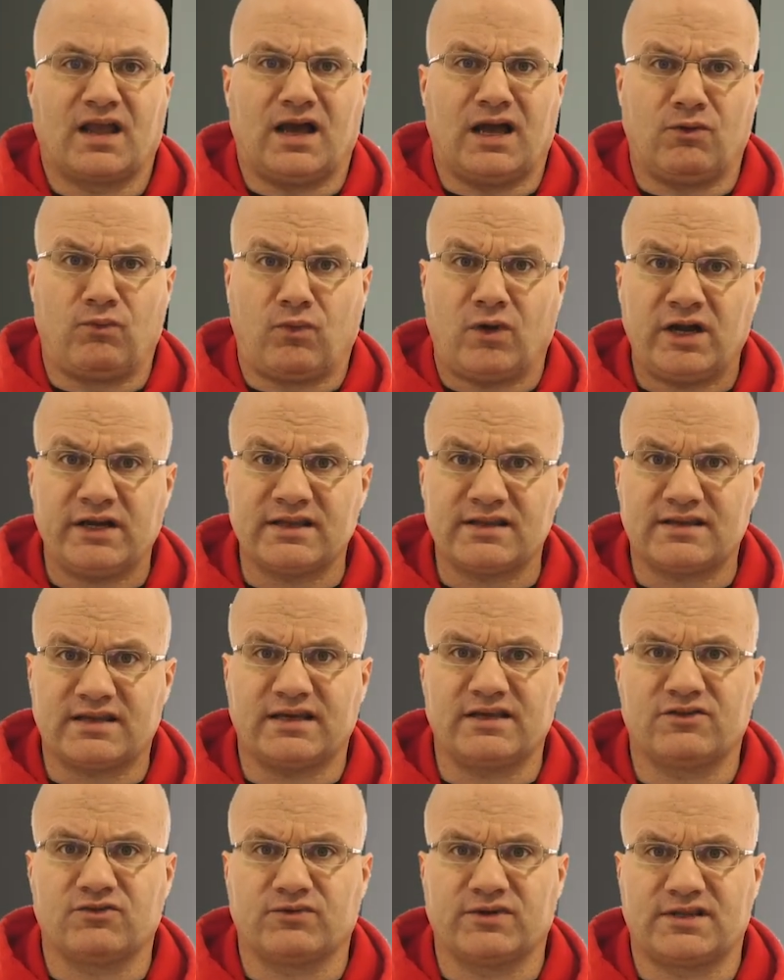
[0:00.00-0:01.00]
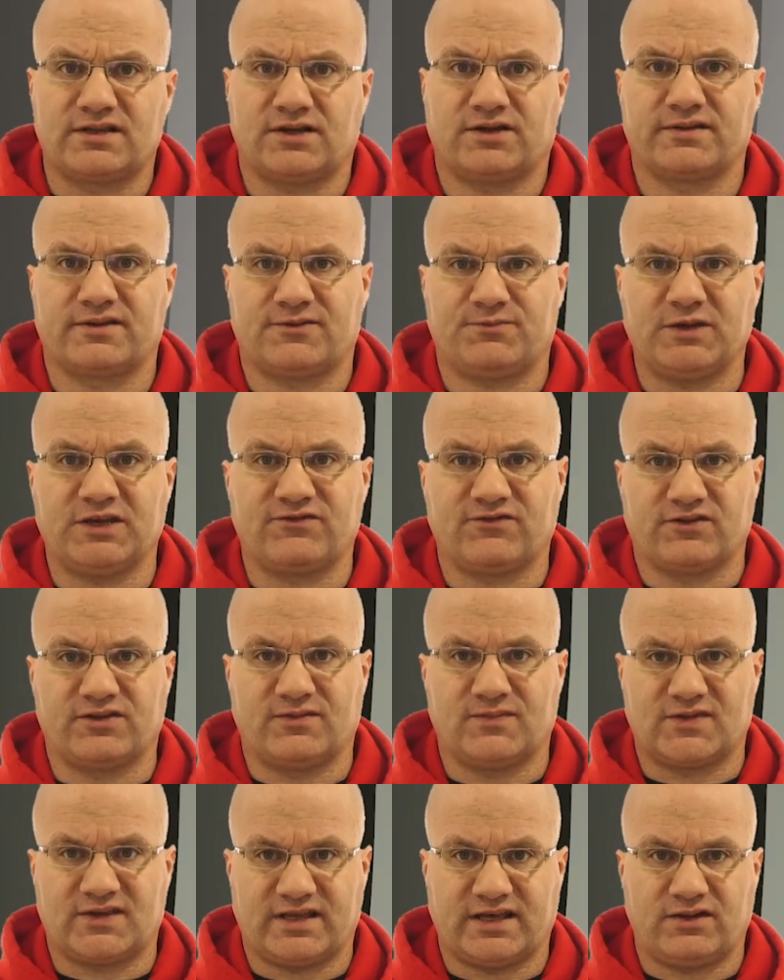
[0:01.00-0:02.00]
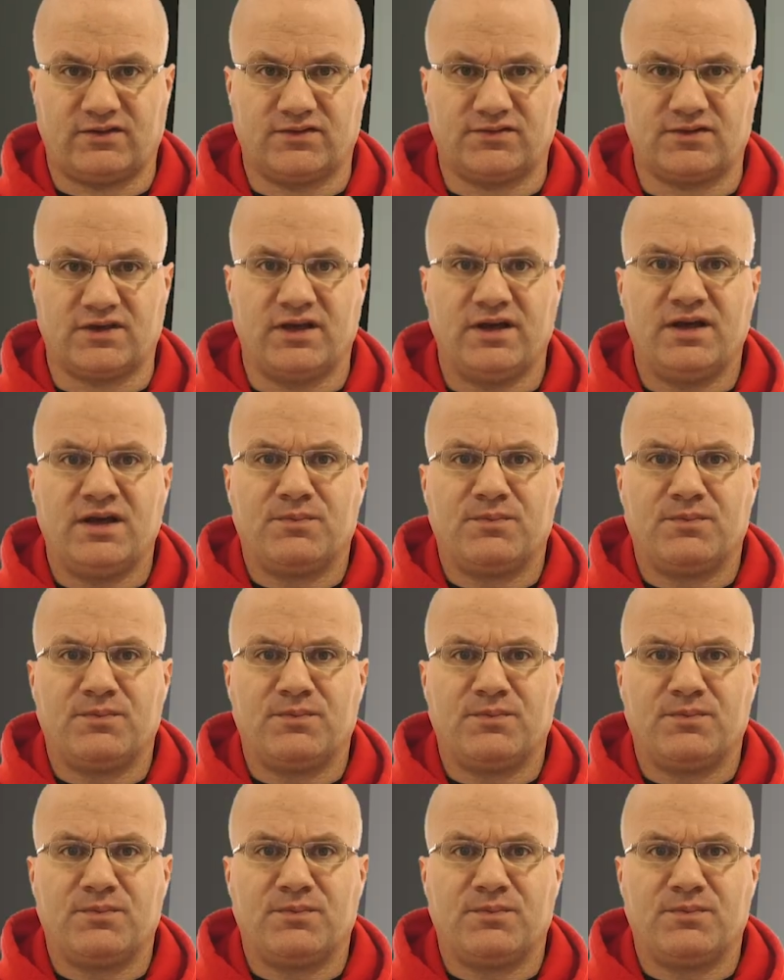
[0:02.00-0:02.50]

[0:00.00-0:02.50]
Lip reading: I want to say the results speak for themselves,